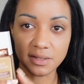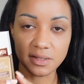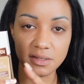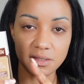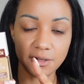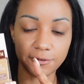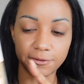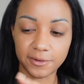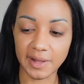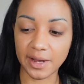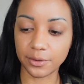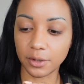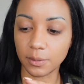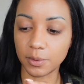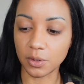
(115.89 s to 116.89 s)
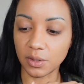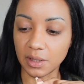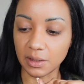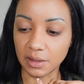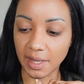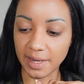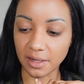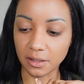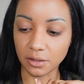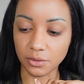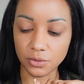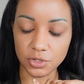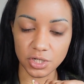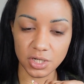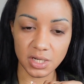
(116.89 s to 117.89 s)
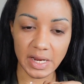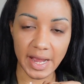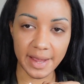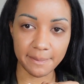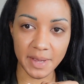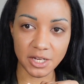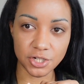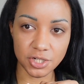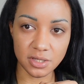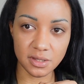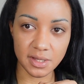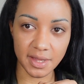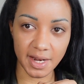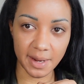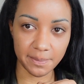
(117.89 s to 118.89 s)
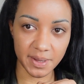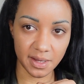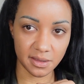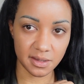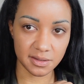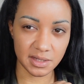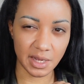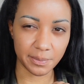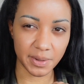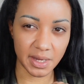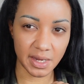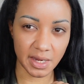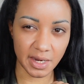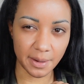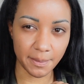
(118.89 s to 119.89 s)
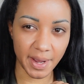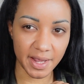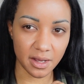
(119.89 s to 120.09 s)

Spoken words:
This is the Flower Beauty Light Illusion. I mentioned that I picked this up in my